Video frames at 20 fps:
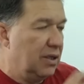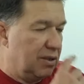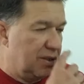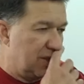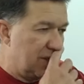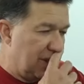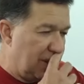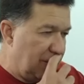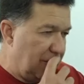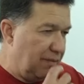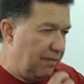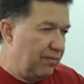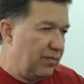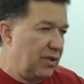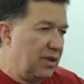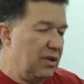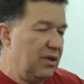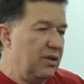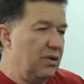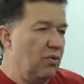
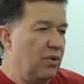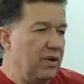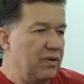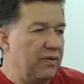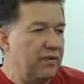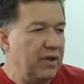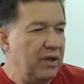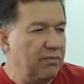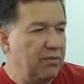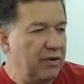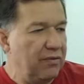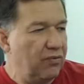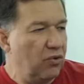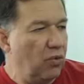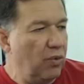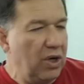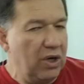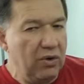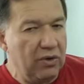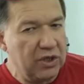So the one thing
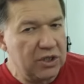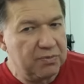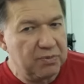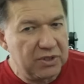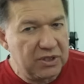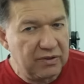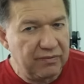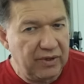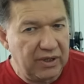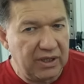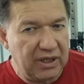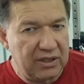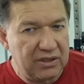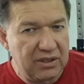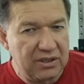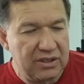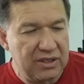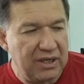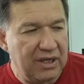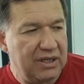before we look at specific
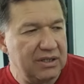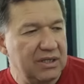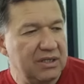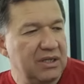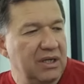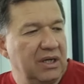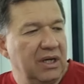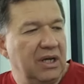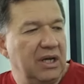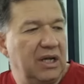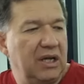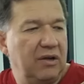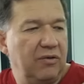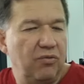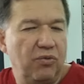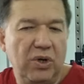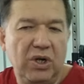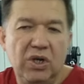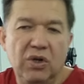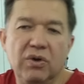exercises,
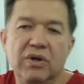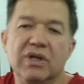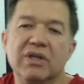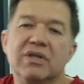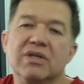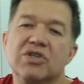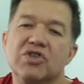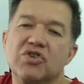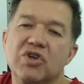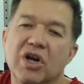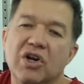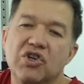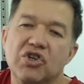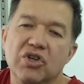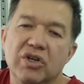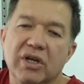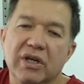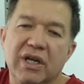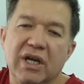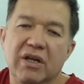if we look at the
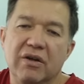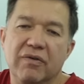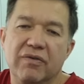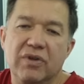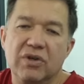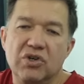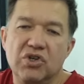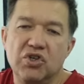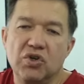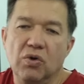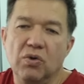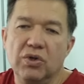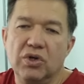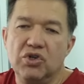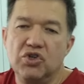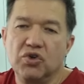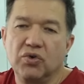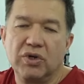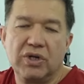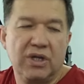structure again of the shoulder
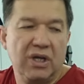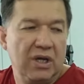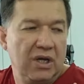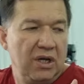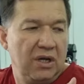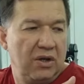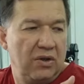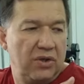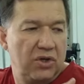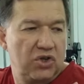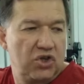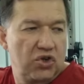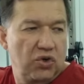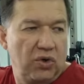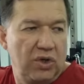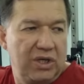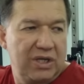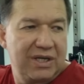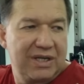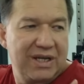joint, the
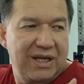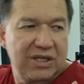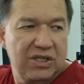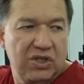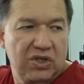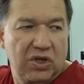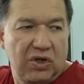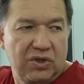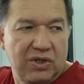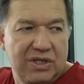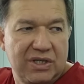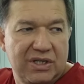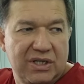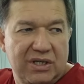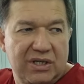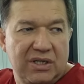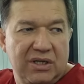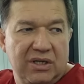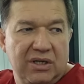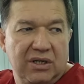joint does not
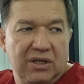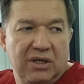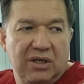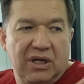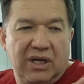sit